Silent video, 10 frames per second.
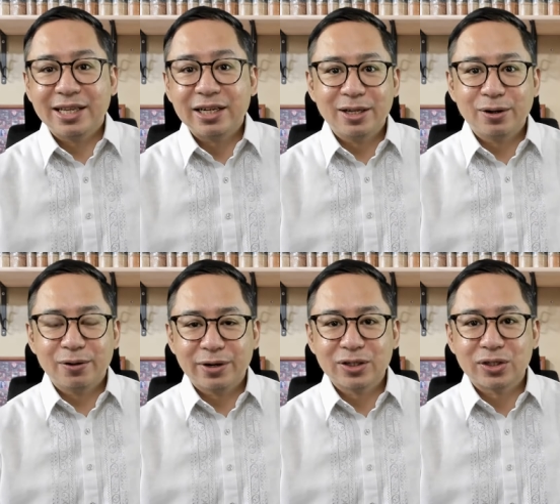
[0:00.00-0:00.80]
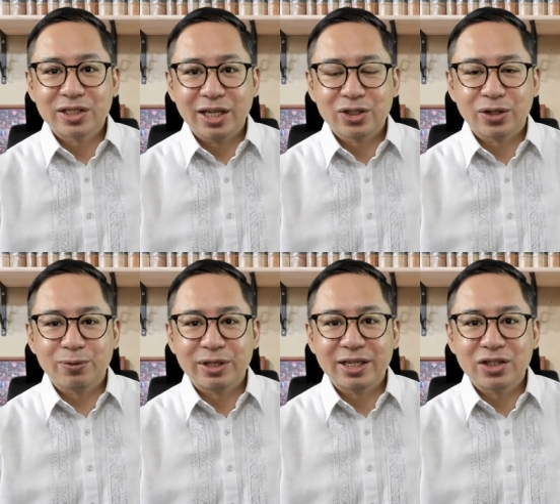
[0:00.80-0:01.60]
clearly conferred
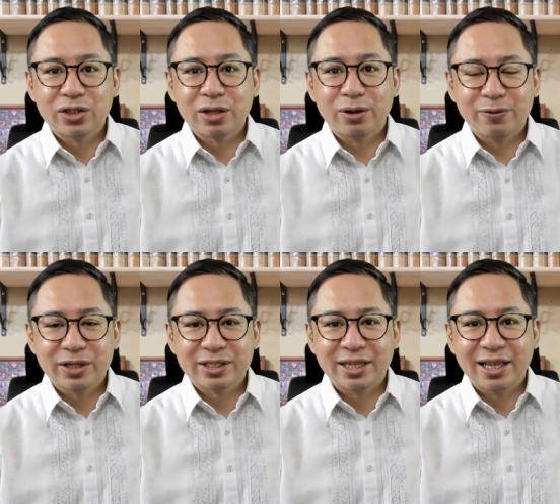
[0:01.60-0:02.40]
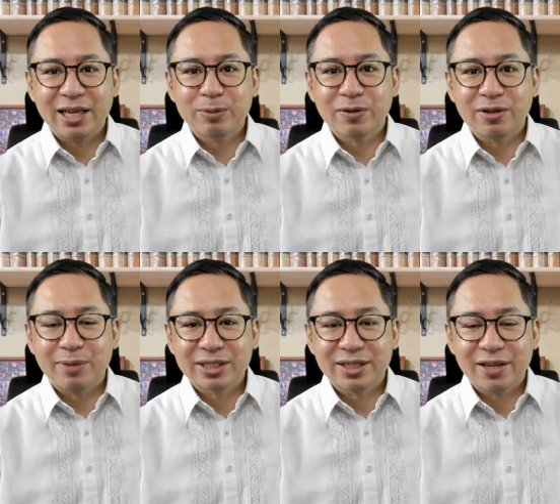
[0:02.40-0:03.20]
jurisdiction with the regional office the claims of
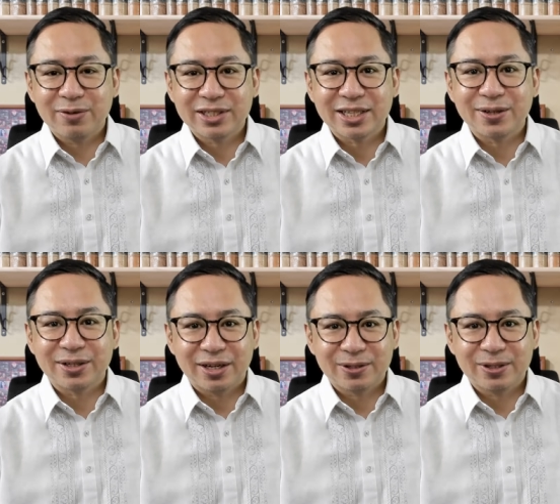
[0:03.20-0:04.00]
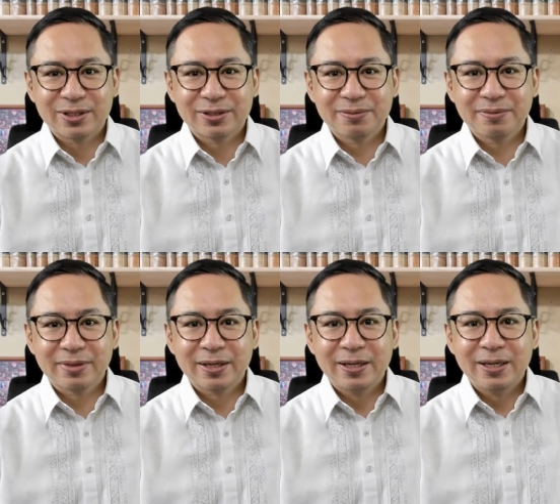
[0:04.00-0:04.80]
the bus drivers and conductors.
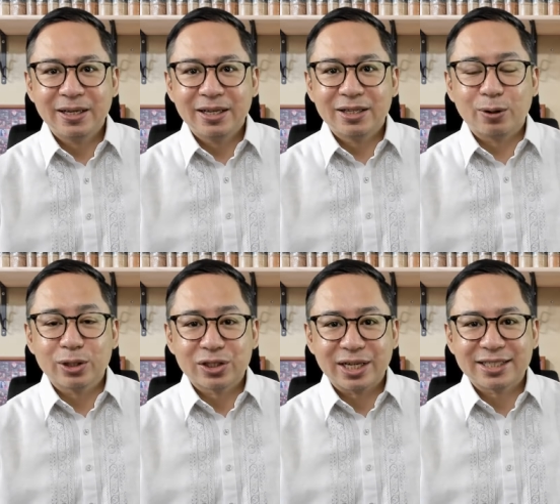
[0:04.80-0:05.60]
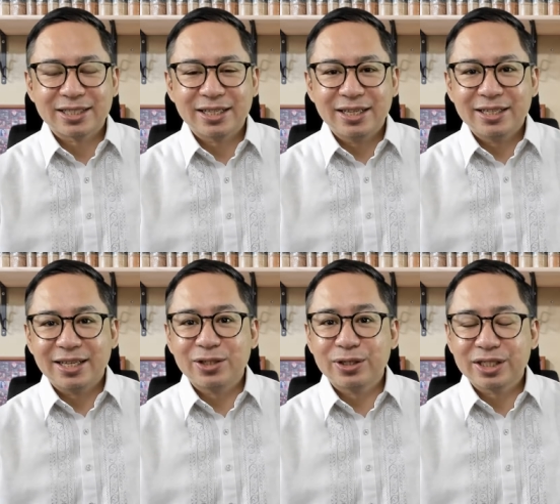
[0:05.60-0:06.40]
The court stressed
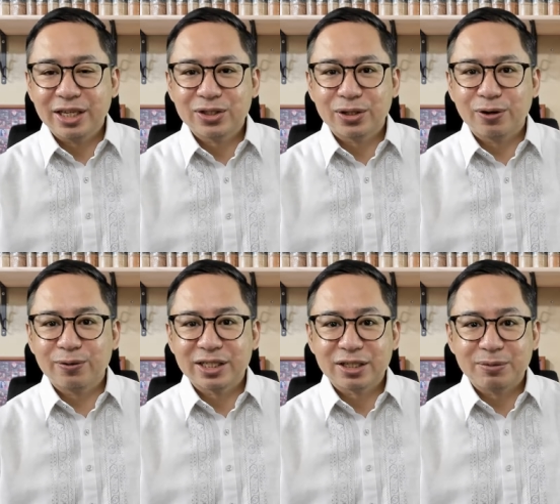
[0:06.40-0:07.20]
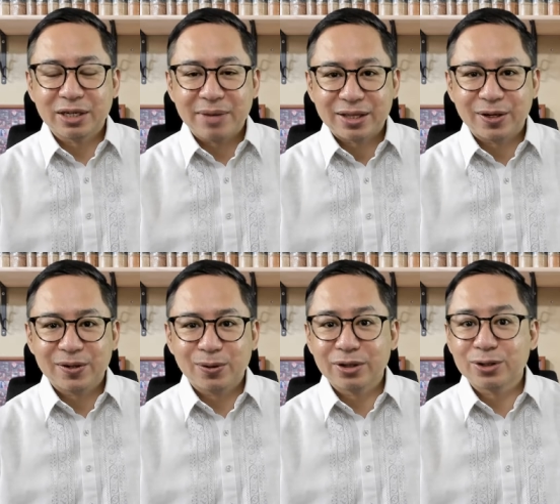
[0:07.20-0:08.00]
that jurisdiction over the subject
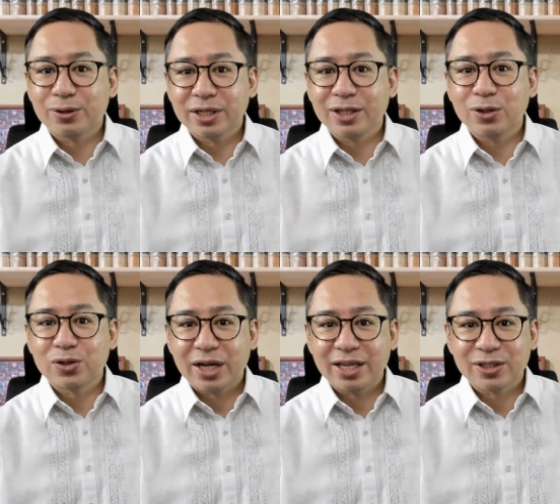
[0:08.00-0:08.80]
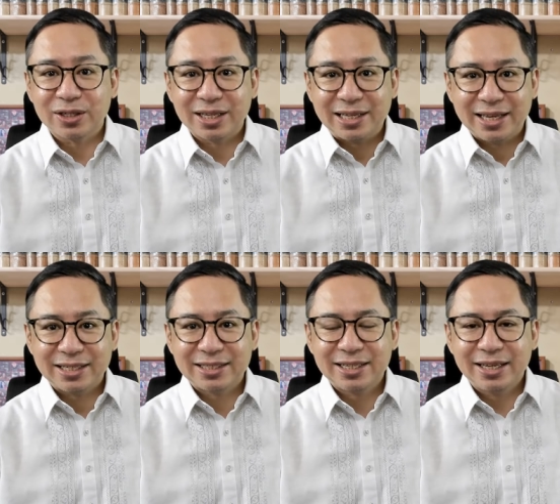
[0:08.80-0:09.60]
matter or authority to try a certain
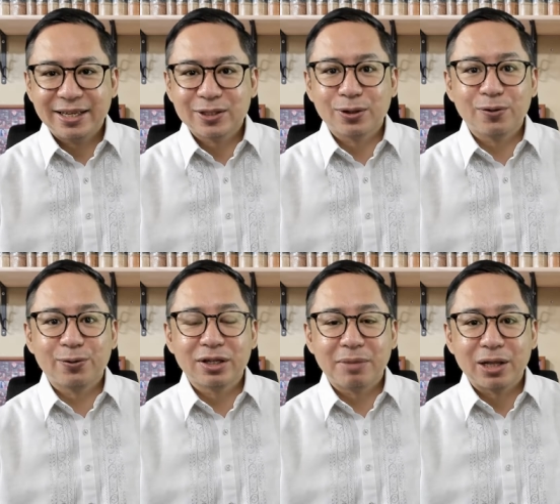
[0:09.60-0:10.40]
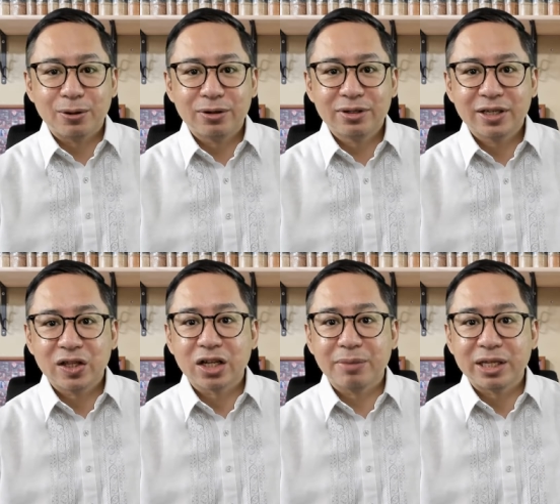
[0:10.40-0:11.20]
case is conferred by law
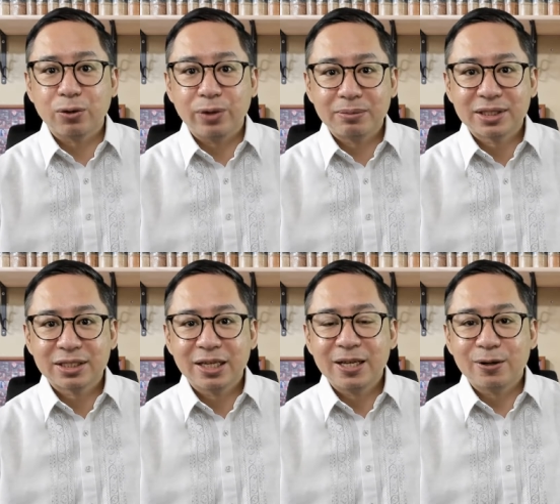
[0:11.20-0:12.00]
and not by the whims,